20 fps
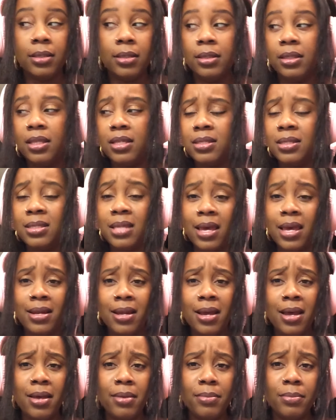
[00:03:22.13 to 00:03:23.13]
The
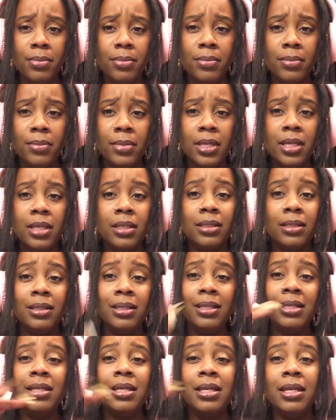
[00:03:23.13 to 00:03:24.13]
setup
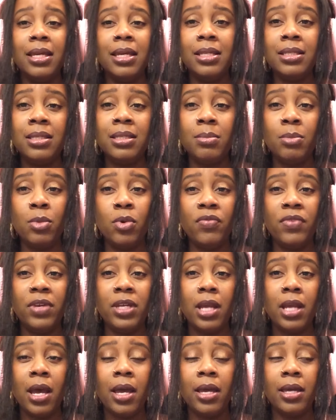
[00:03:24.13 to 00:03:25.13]
leading into movie
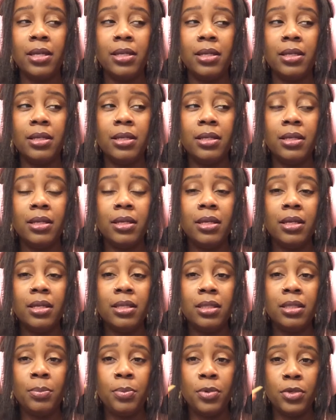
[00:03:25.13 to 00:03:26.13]
night,
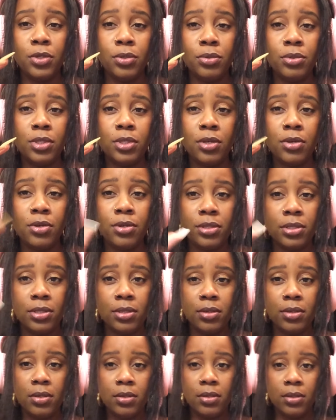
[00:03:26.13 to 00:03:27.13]
the producers,